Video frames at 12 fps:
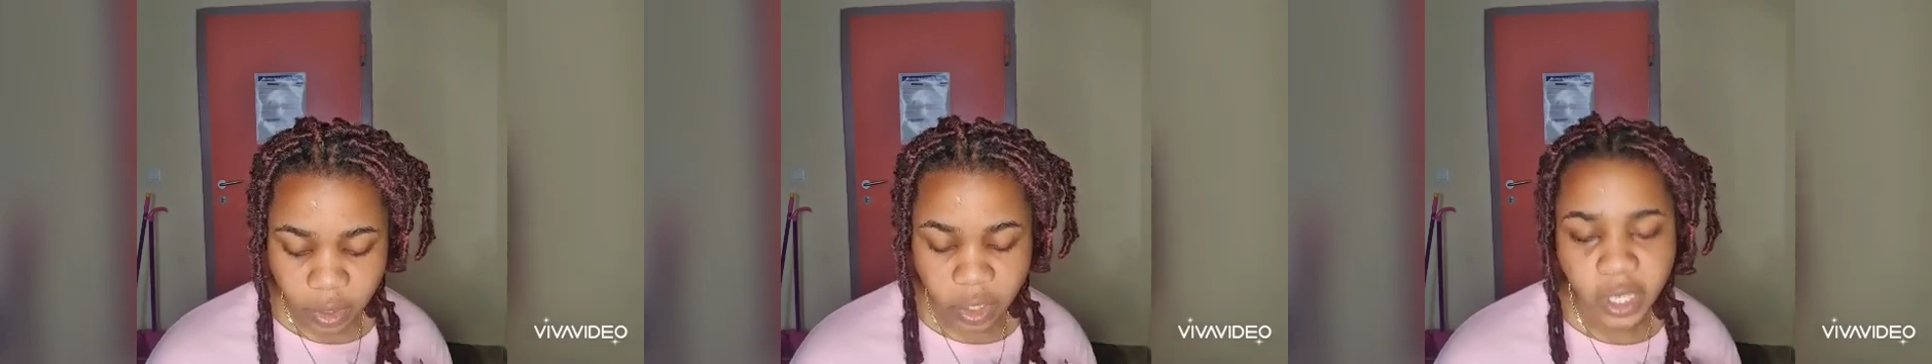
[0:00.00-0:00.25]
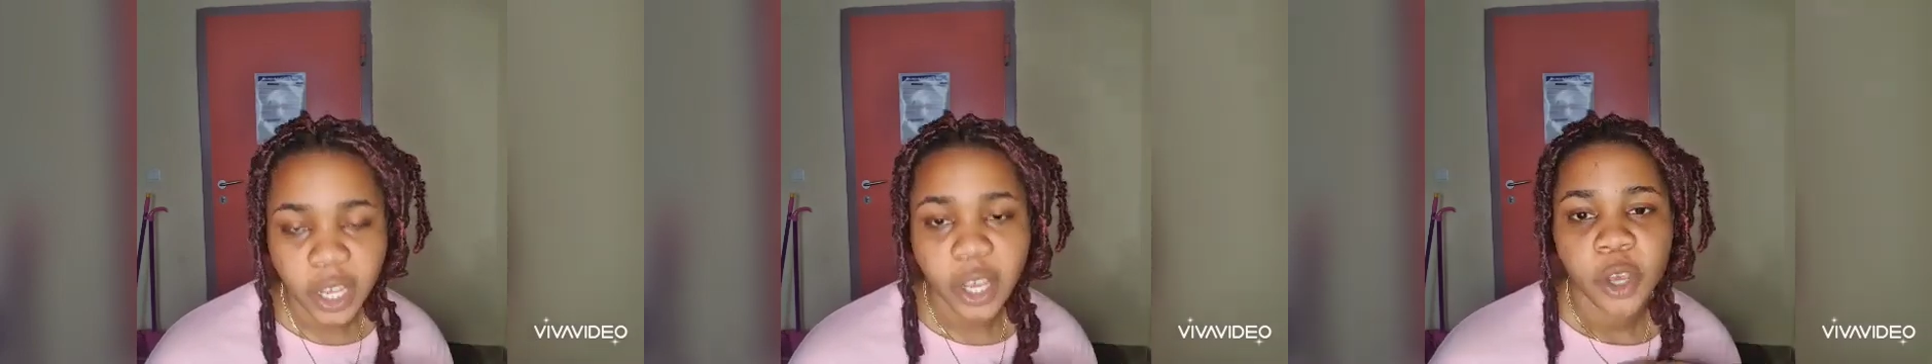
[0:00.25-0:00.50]

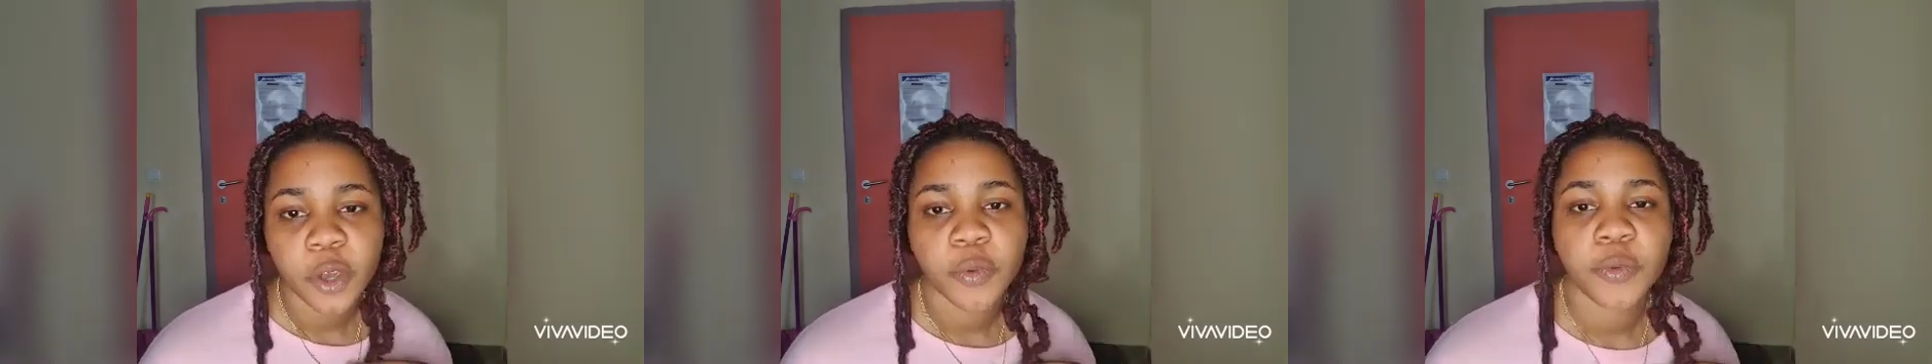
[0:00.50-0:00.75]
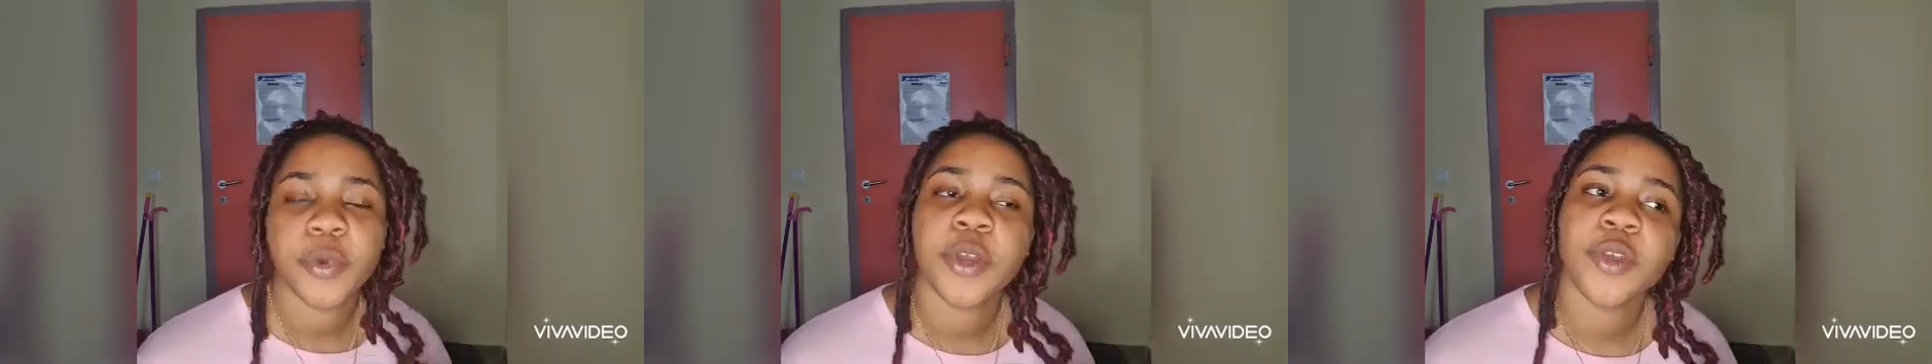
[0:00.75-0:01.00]
Just like
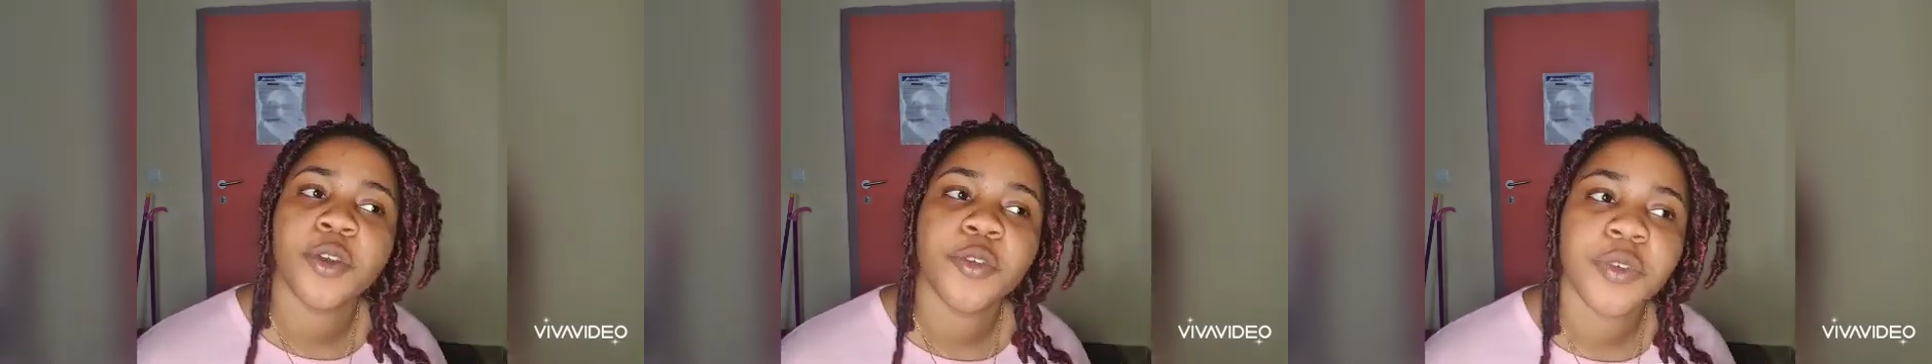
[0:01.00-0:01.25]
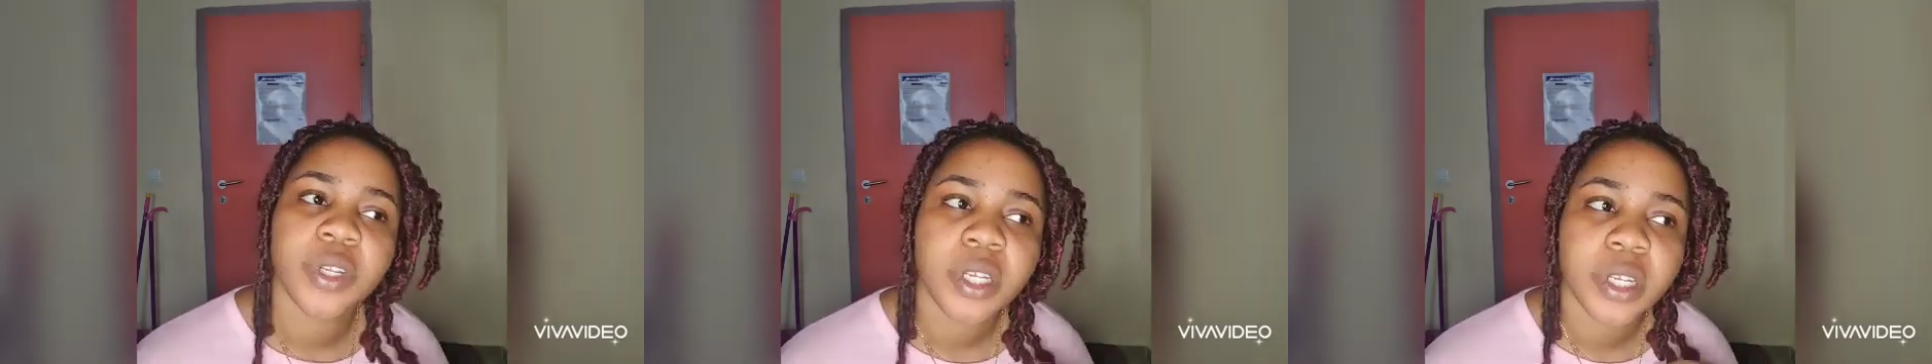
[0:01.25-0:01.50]
when you're
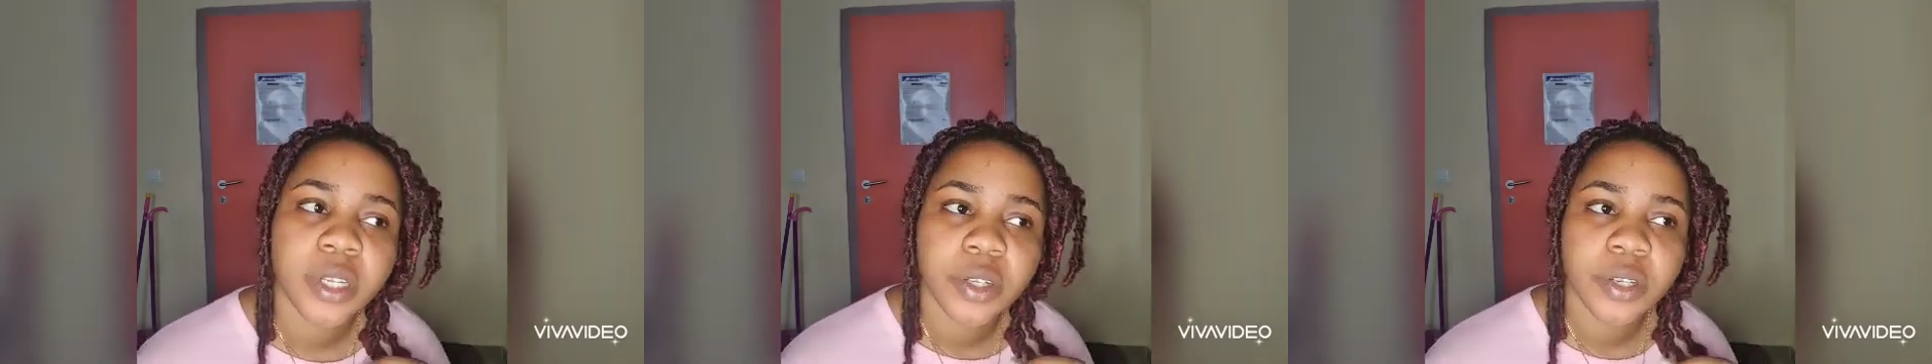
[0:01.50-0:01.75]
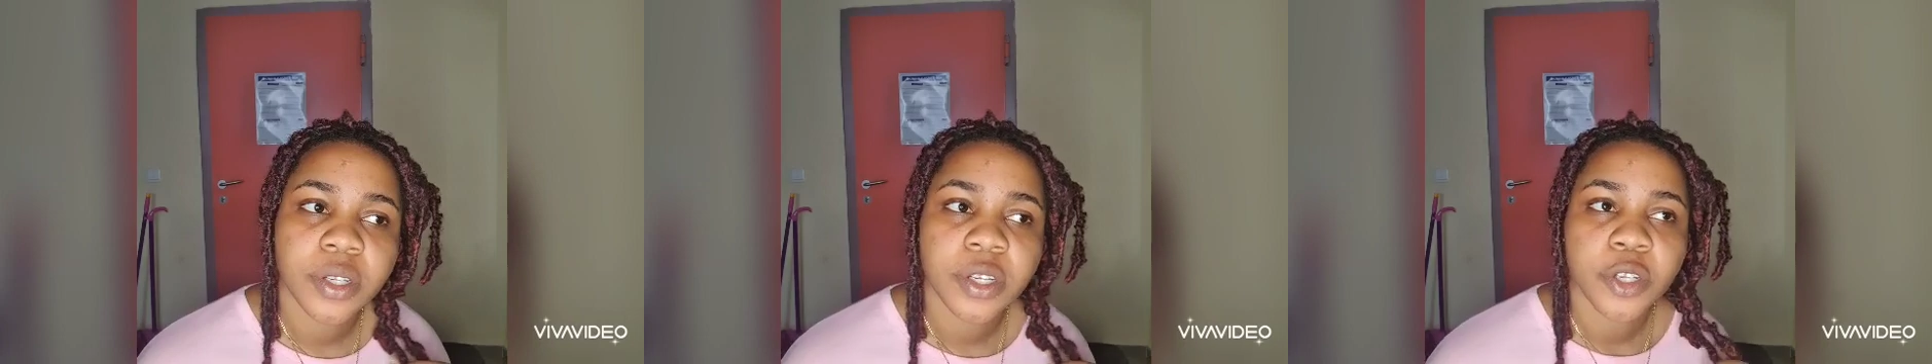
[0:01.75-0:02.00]
reading,
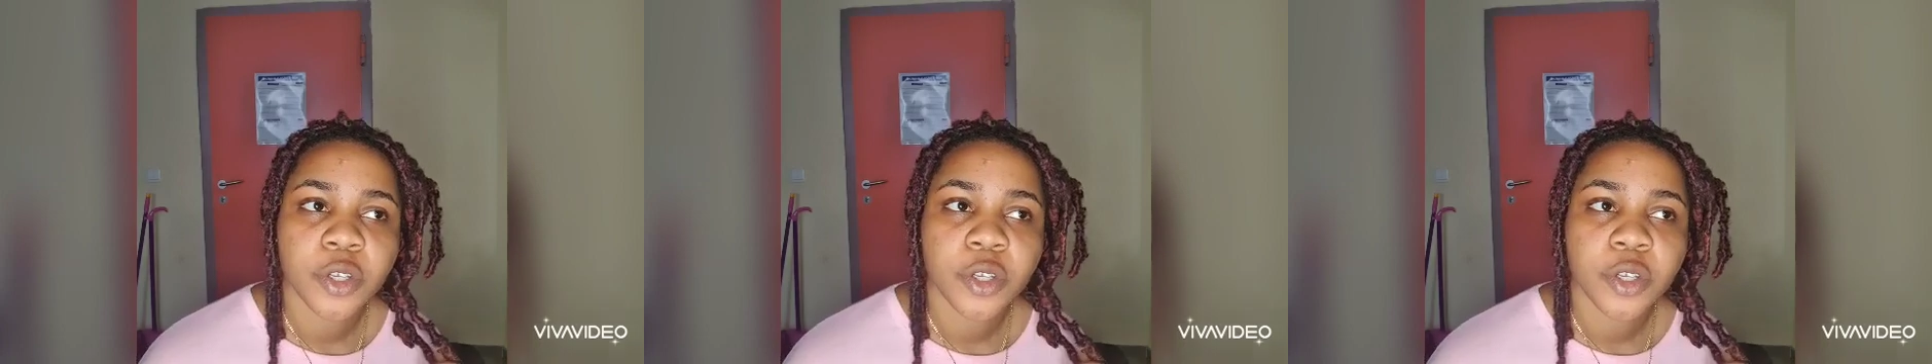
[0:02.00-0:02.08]
you